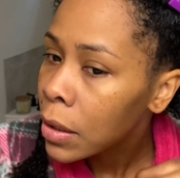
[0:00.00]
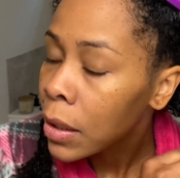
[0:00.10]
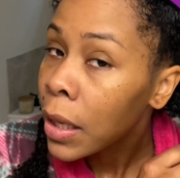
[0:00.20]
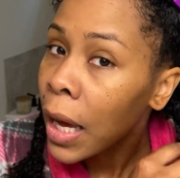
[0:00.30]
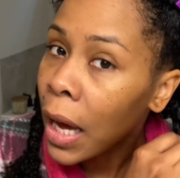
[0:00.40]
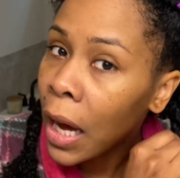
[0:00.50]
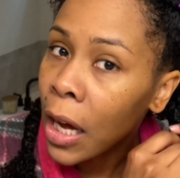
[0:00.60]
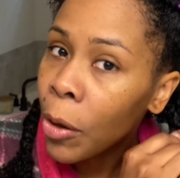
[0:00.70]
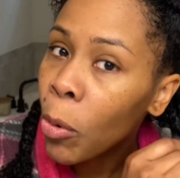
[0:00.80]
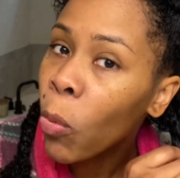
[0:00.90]

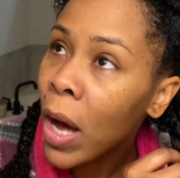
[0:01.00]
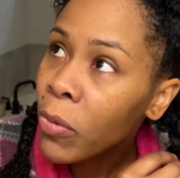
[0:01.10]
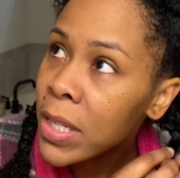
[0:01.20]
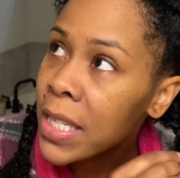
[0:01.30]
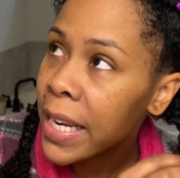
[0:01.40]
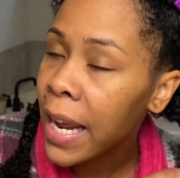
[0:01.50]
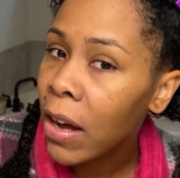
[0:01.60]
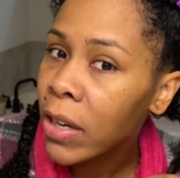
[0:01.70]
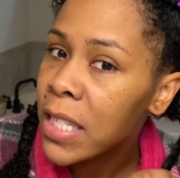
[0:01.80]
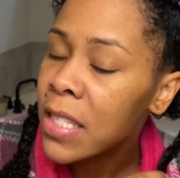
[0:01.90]
While rinsing it out, it
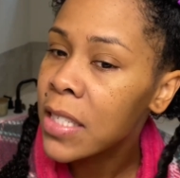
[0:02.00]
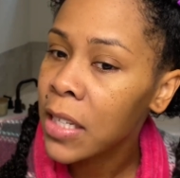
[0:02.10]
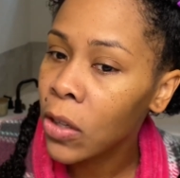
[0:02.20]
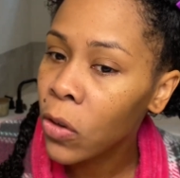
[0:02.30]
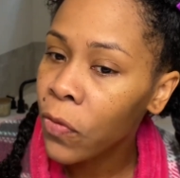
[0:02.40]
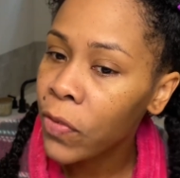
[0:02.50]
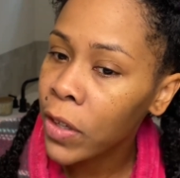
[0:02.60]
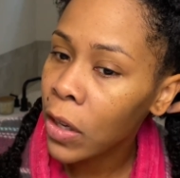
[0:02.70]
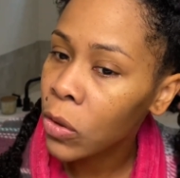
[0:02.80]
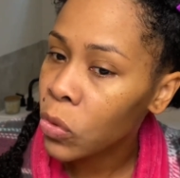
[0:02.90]
still
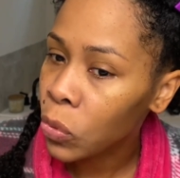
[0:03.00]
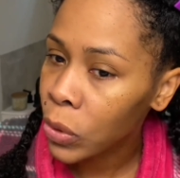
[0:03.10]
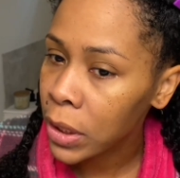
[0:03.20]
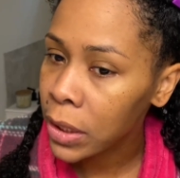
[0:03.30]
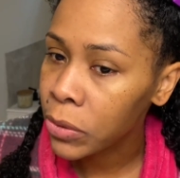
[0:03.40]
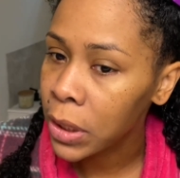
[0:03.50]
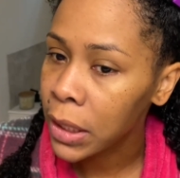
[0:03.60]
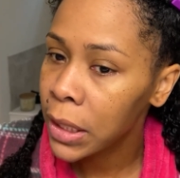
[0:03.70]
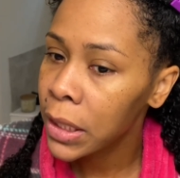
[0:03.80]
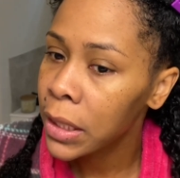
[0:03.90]
felt really, really
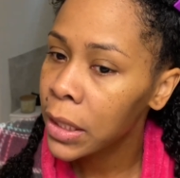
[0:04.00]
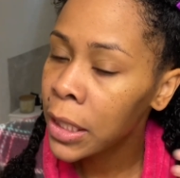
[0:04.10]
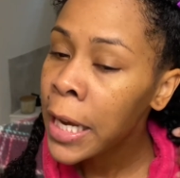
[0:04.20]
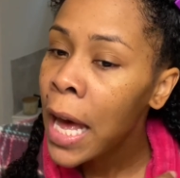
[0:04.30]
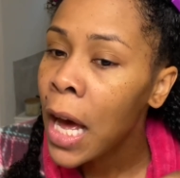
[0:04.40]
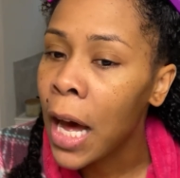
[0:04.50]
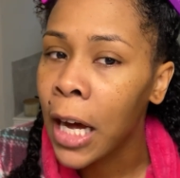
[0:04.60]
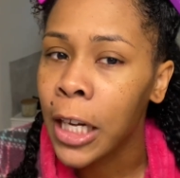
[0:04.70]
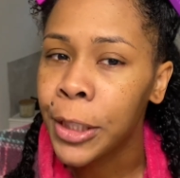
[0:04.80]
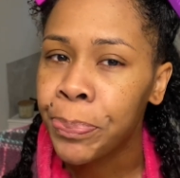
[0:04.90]
good.
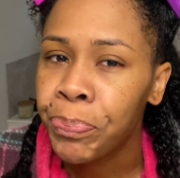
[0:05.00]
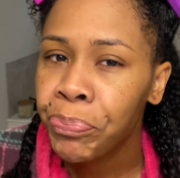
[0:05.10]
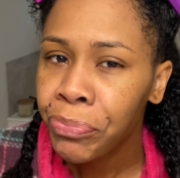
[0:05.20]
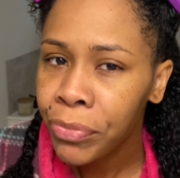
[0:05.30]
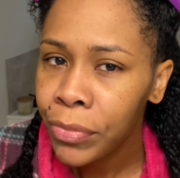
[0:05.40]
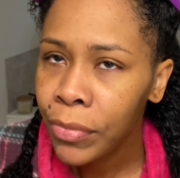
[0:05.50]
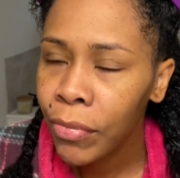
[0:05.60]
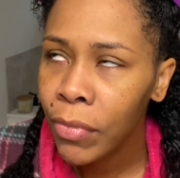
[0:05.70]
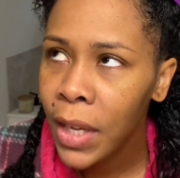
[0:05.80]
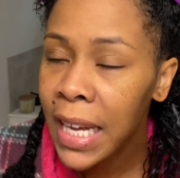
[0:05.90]
I
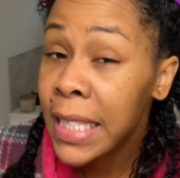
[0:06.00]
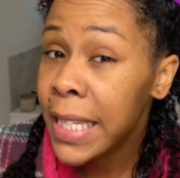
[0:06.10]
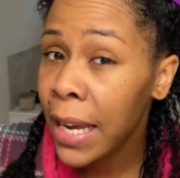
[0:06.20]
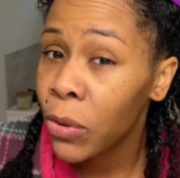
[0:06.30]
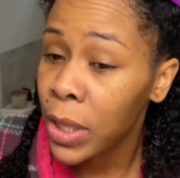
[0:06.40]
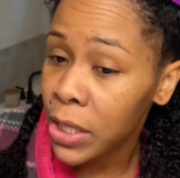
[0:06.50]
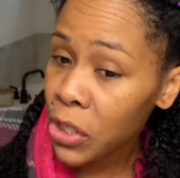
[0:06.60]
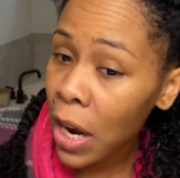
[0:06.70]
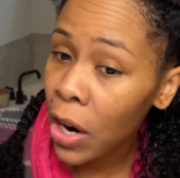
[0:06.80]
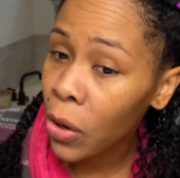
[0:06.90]
detangled in the
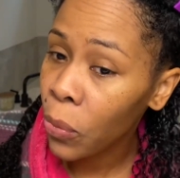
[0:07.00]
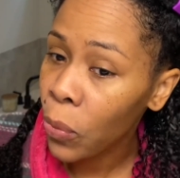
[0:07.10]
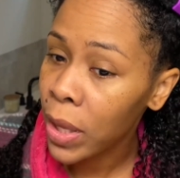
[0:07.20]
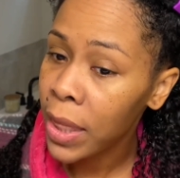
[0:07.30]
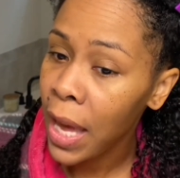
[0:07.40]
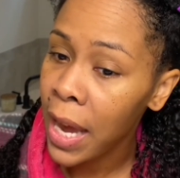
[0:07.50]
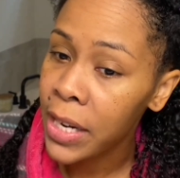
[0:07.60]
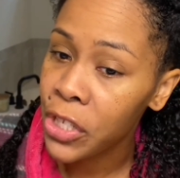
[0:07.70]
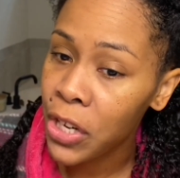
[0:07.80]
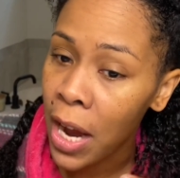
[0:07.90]
shower with a
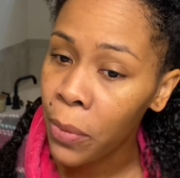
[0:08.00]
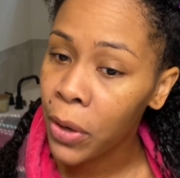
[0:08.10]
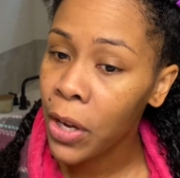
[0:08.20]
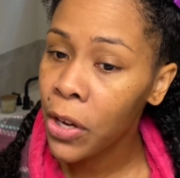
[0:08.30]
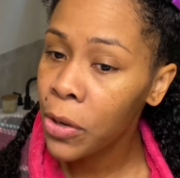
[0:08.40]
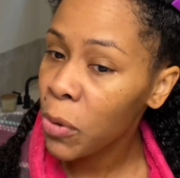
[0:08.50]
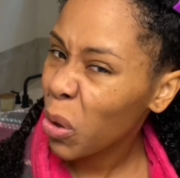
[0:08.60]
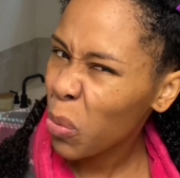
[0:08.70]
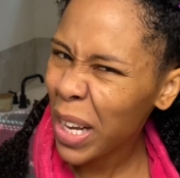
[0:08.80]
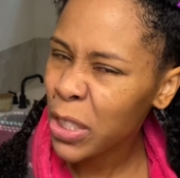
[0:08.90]
shower comb or a
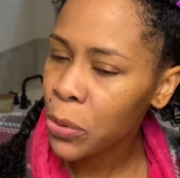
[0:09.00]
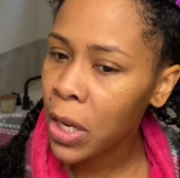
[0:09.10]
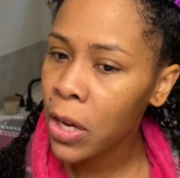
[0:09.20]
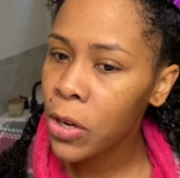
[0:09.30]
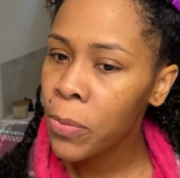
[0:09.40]
wide tooth comb,